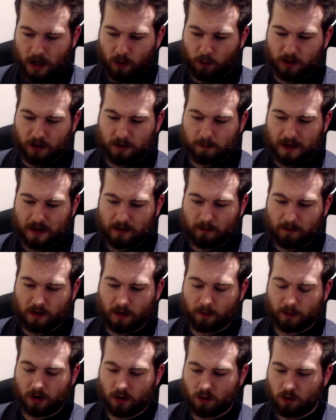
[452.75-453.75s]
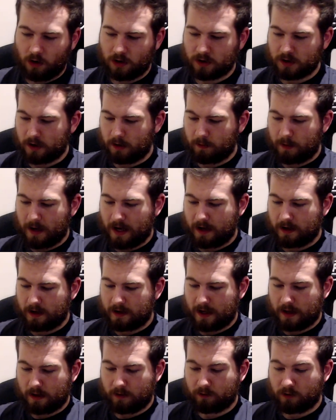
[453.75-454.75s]
with the beam coming across the back
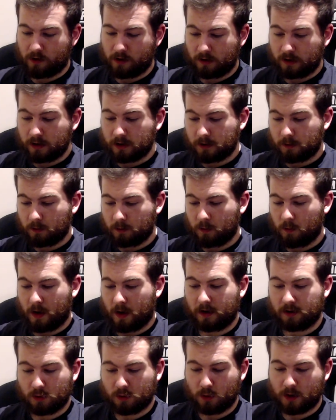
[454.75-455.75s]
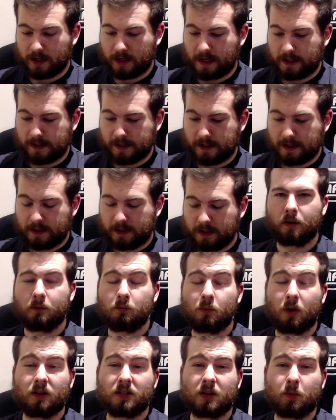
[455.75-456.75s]
and the front where it's all connected,
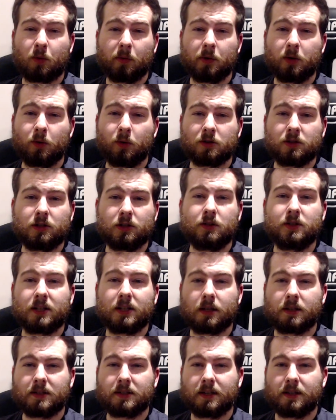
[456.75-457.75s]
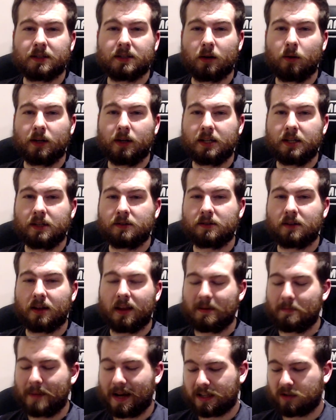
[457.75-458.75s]
whereas I probably wasn't using the CSL Elites to
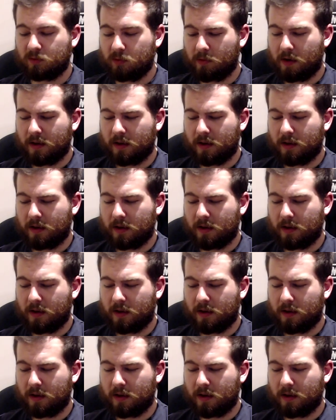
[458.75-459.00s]
their maximum.